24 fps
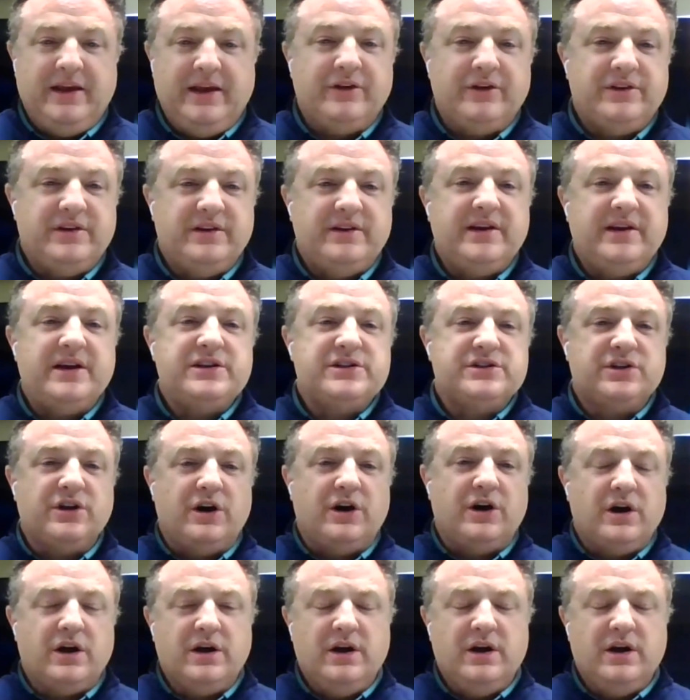Now, in today's
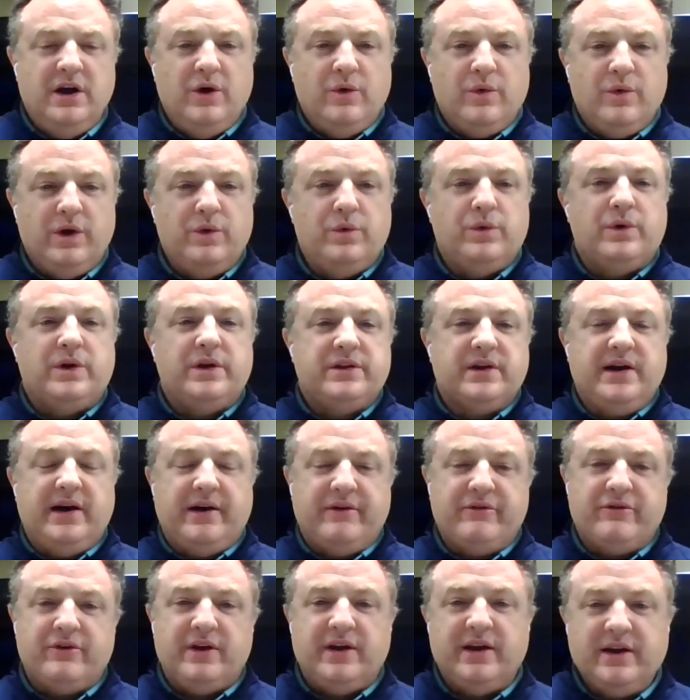talk, we wanted to
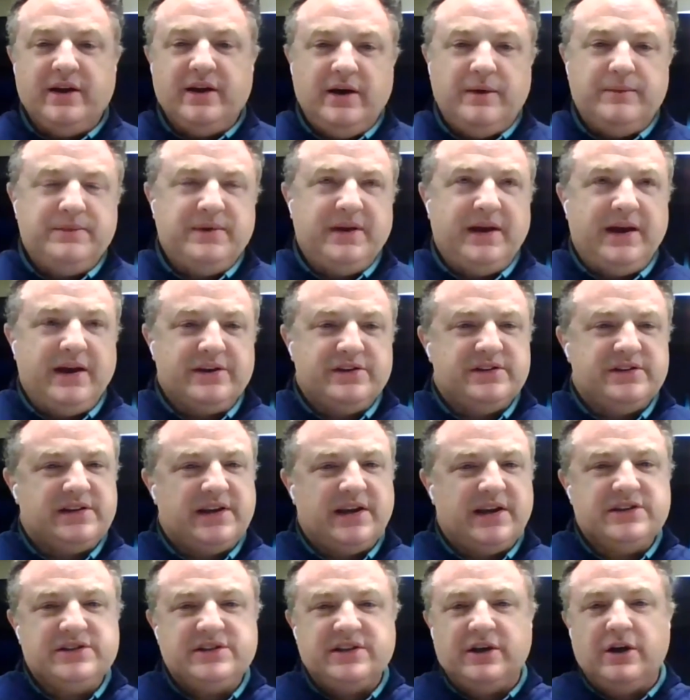cover income taxes
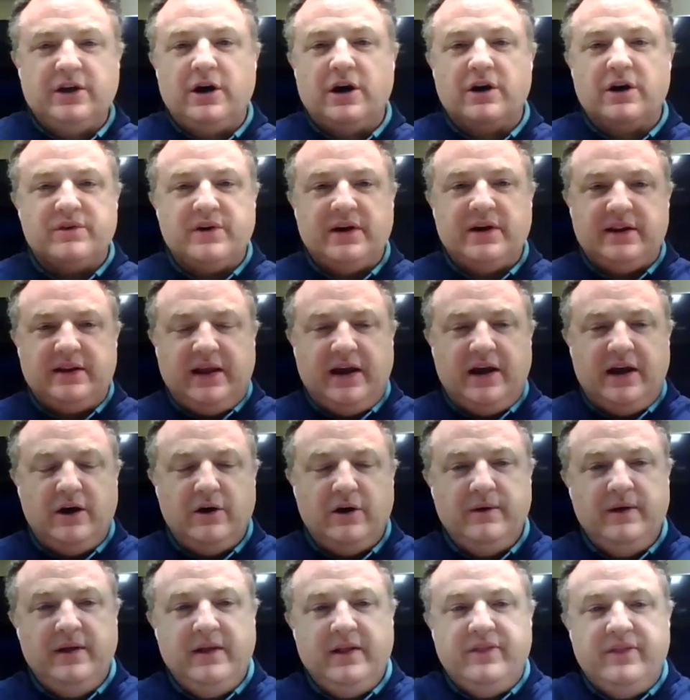as they are right
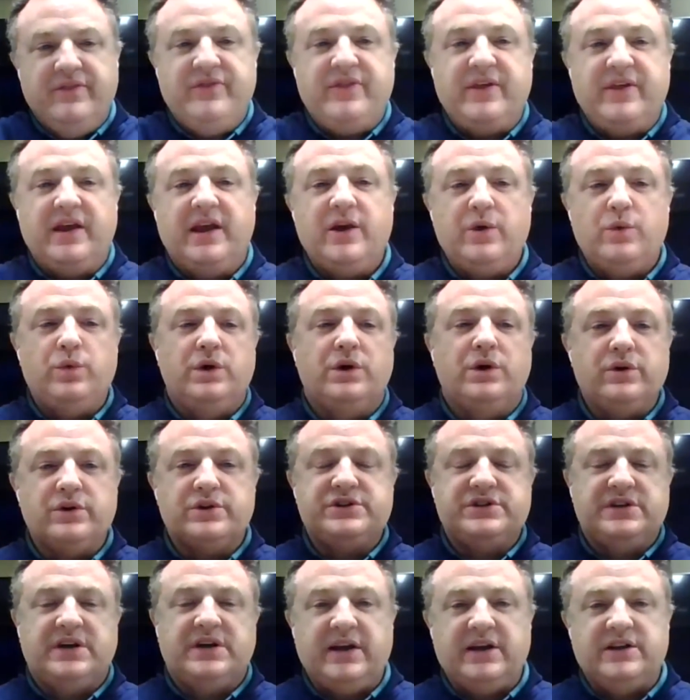now. They will
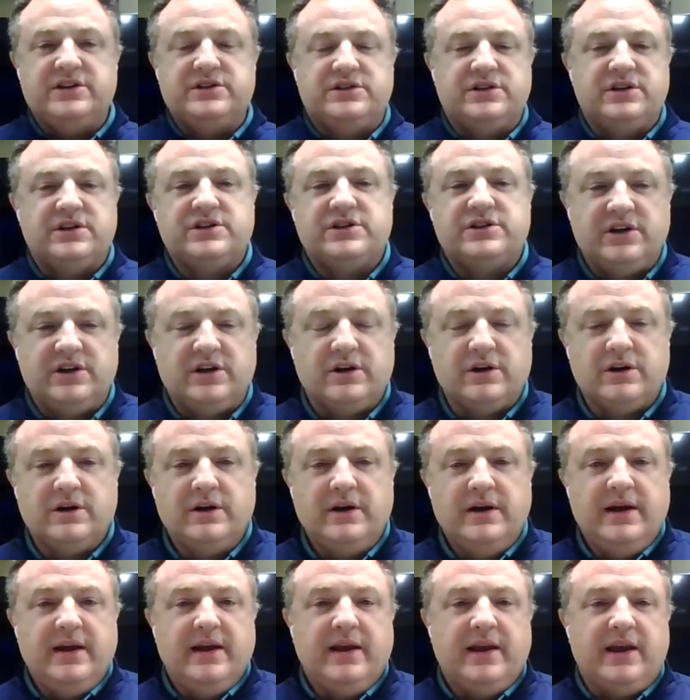change this year
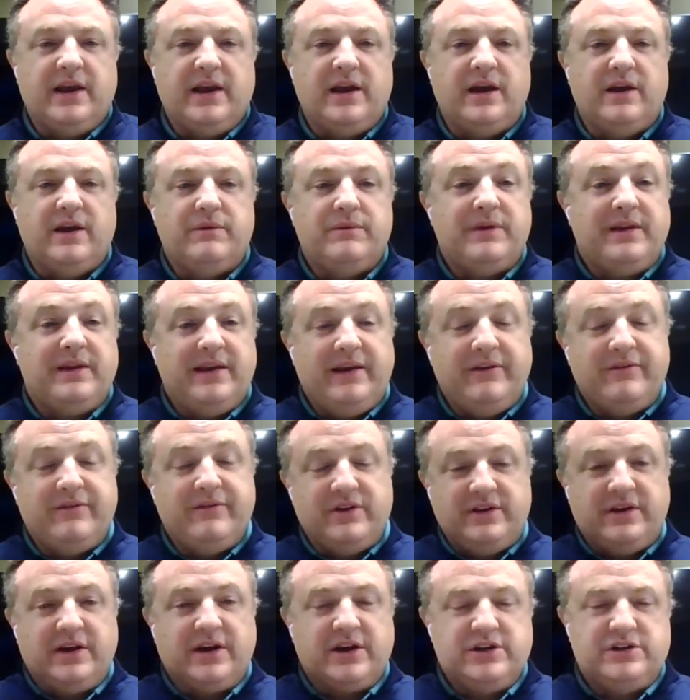and
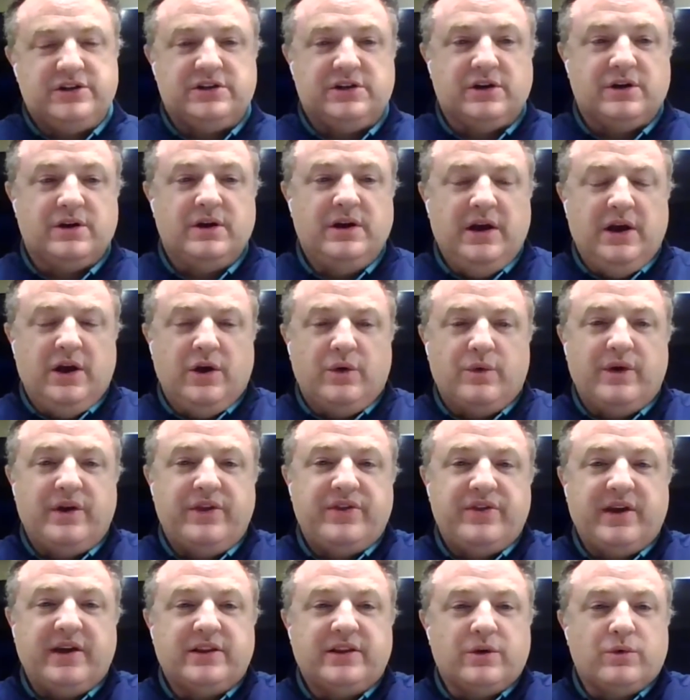even next year. We
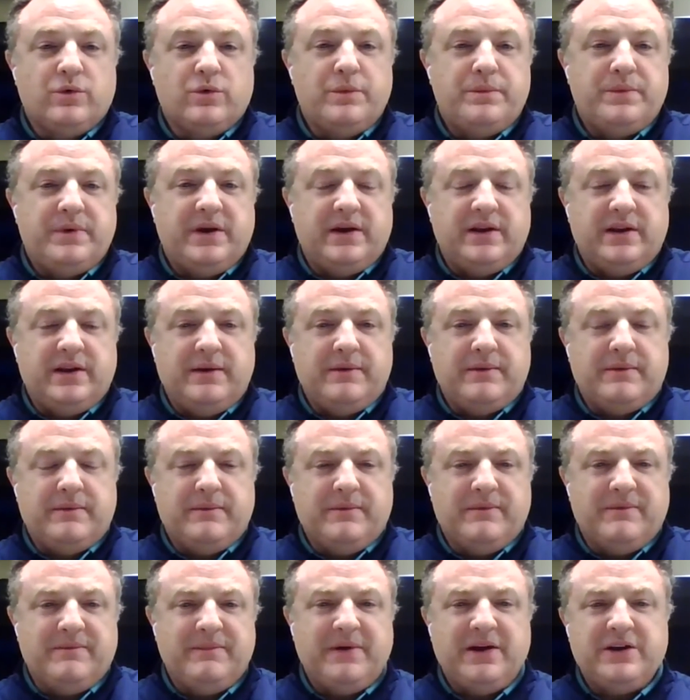think there won't be any
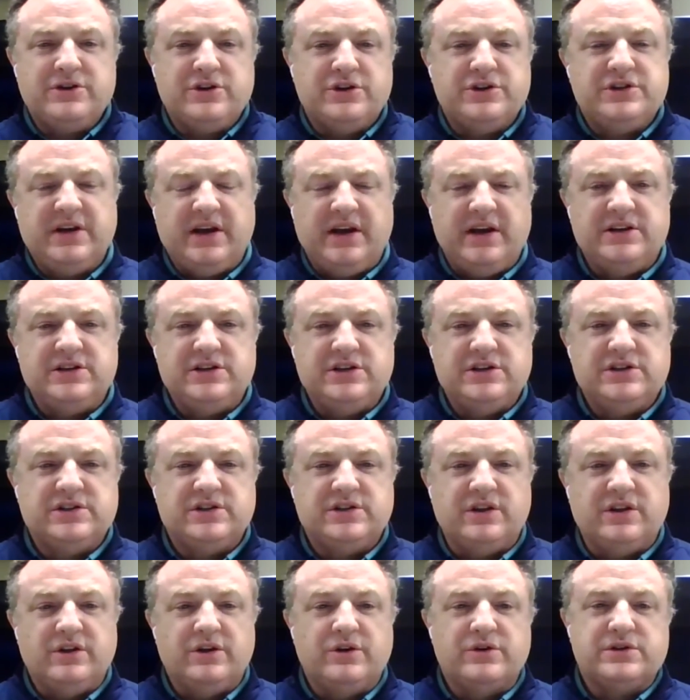major changes
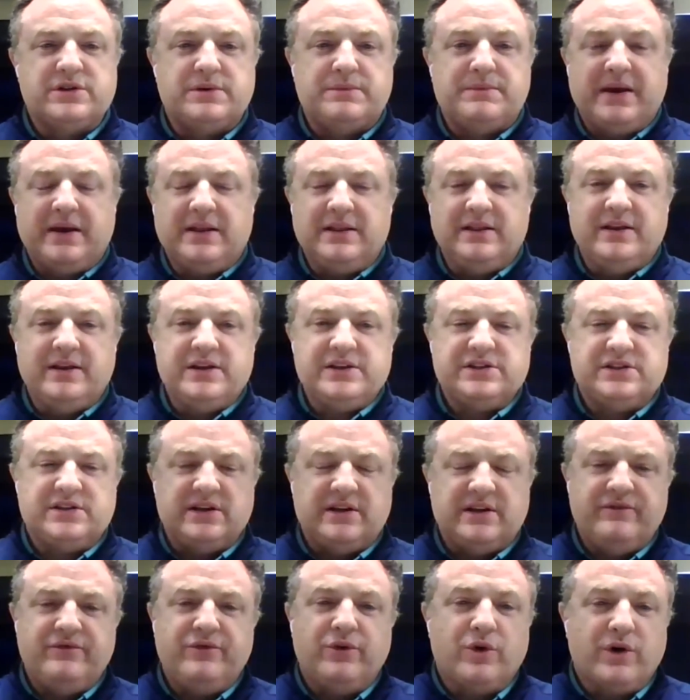to those that make less
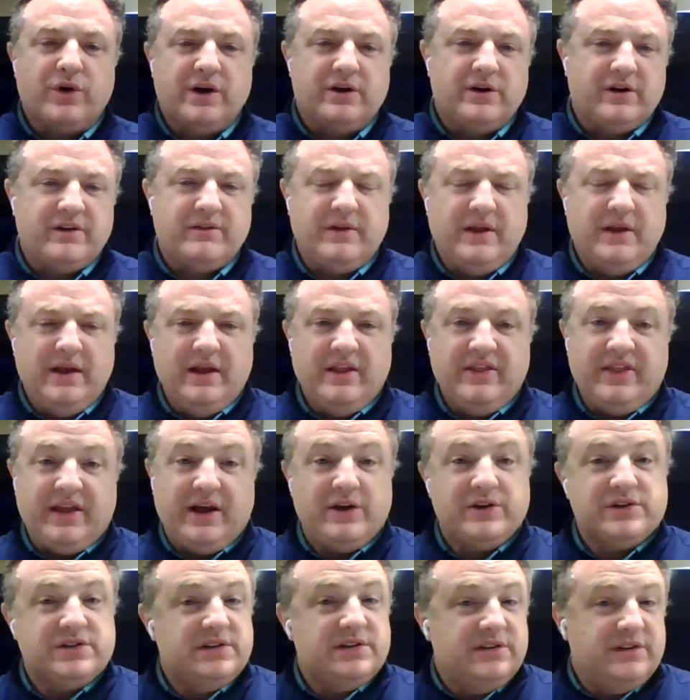than
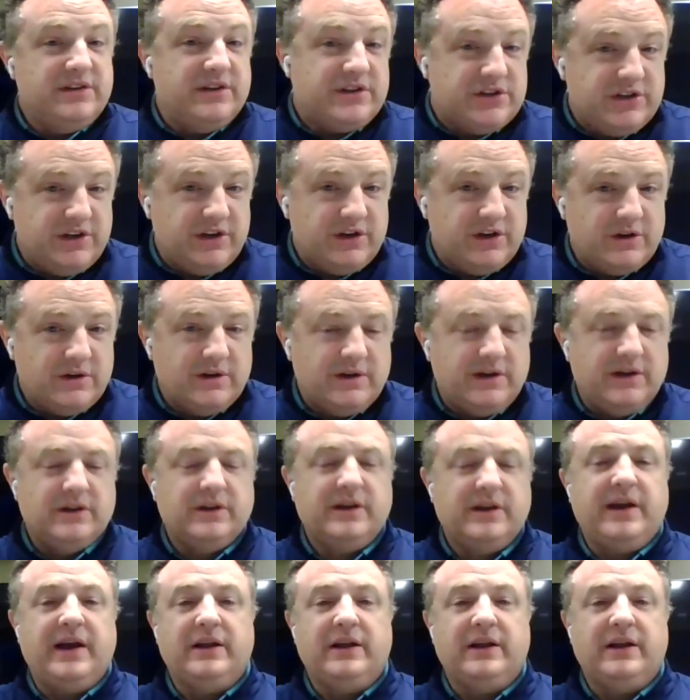$400,000 this year in